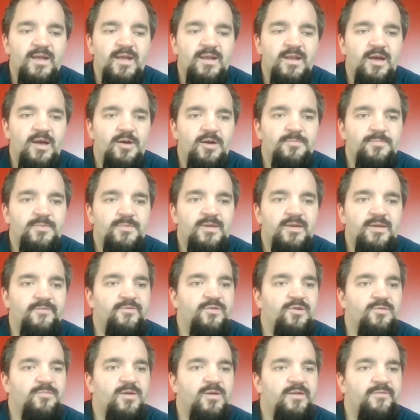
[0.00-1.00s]
can help
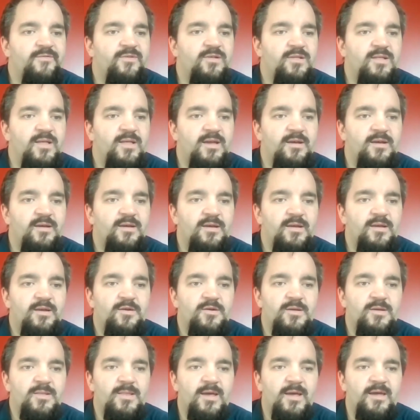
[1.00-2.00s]
give you a bit of a lay
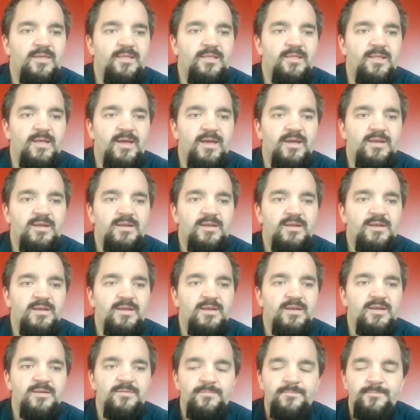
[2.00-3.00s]
of the
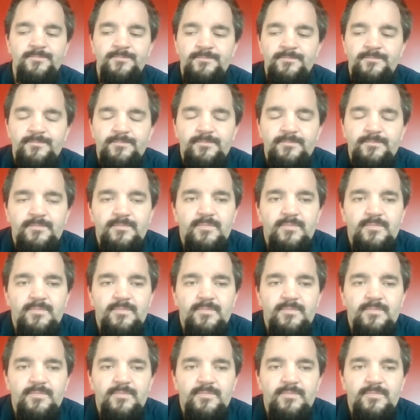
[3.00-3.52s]
land and